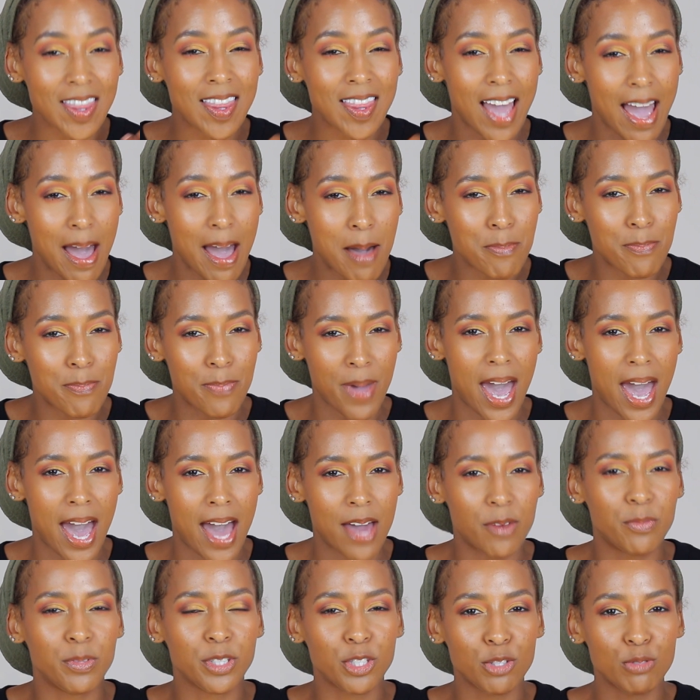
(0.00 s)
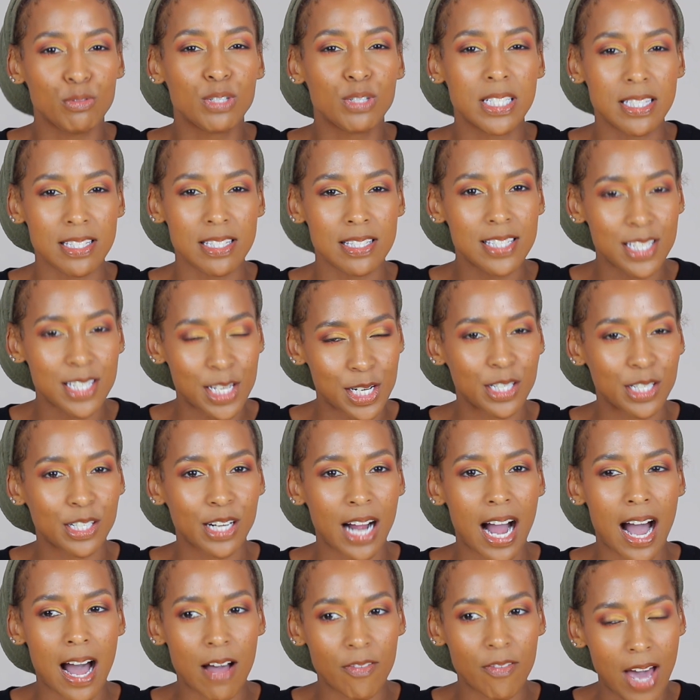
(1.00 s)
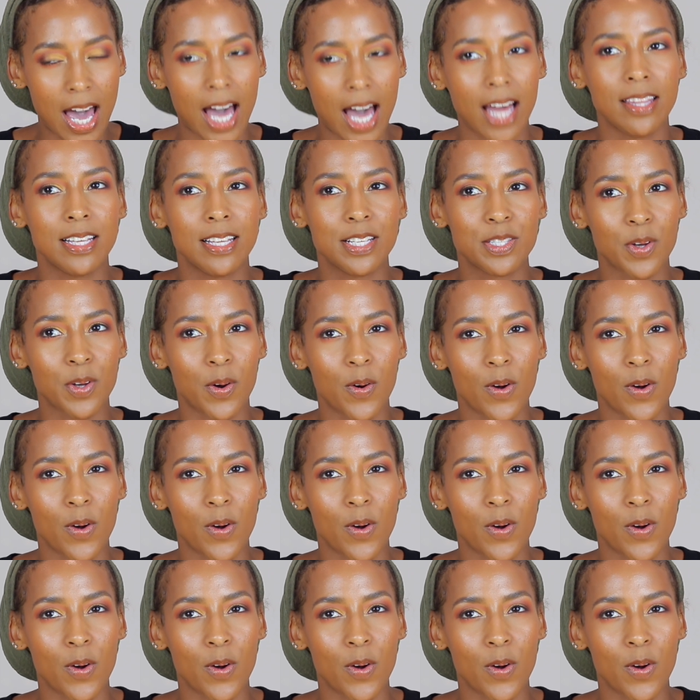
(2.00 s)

that bad when you consider I've had this